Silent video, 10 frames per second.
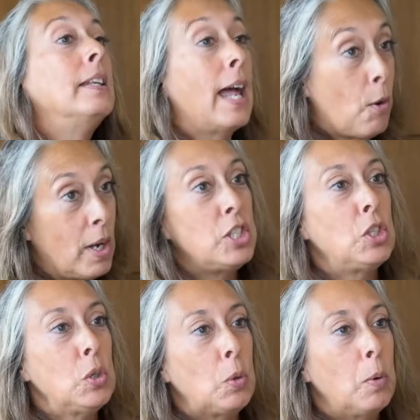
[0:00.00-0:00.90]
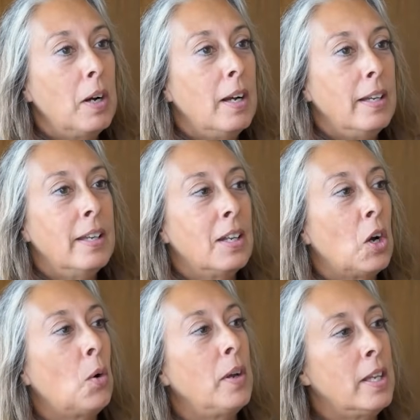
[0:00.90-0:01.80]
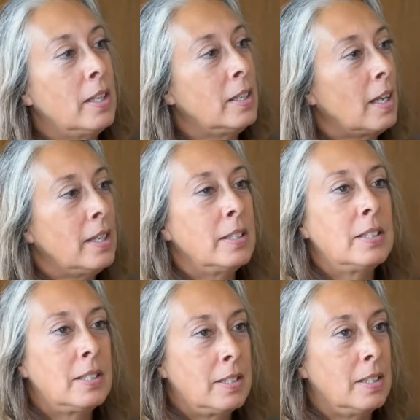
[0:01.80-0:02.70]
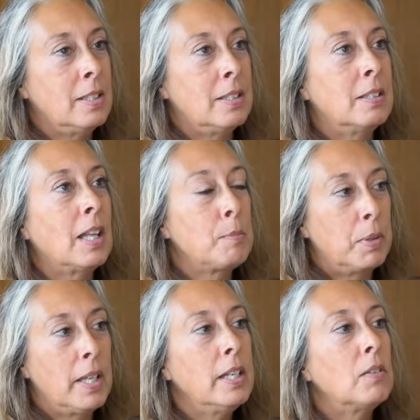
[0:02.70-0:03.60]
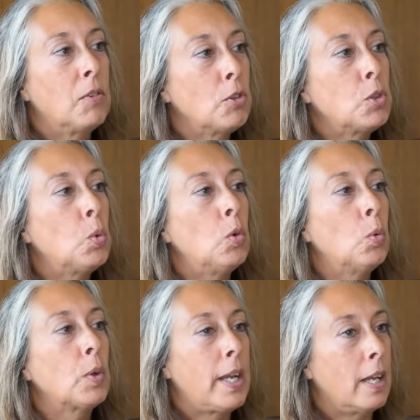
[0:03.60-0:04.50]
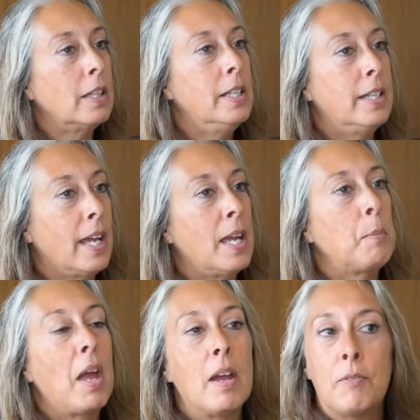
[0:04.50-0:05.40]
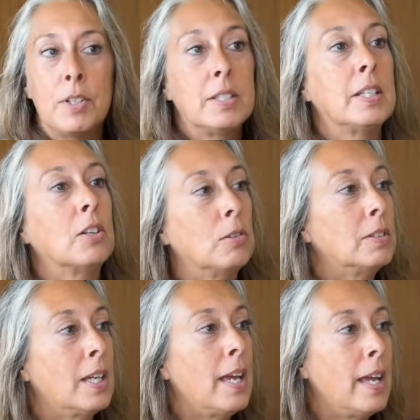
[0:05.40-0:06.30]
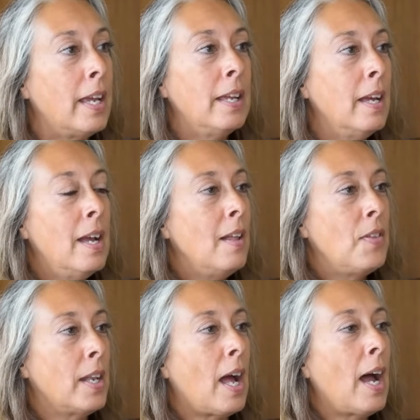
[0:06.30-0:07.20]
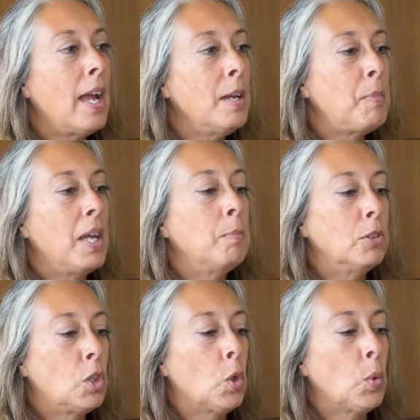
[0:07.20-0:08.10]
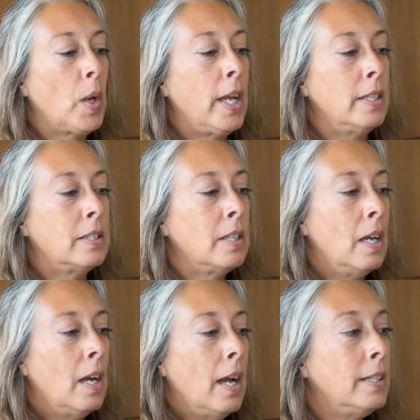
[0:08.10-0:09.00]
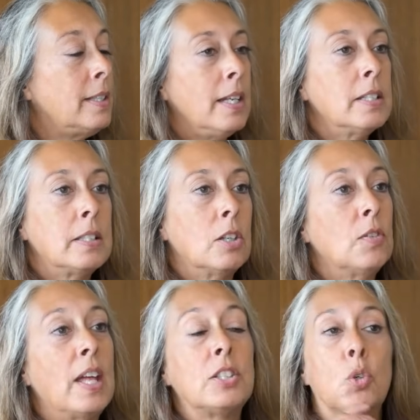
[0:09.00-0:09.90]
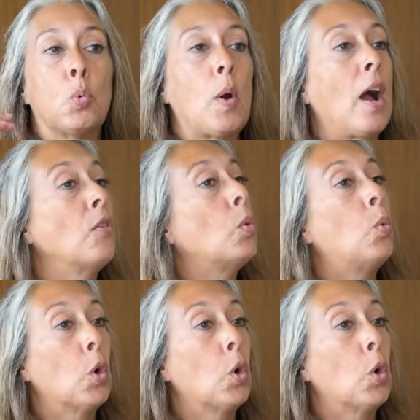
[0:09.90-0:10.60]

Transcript: Now I do, and it's like playing a virtual reality game every single day, that I am able to create a data center that's around the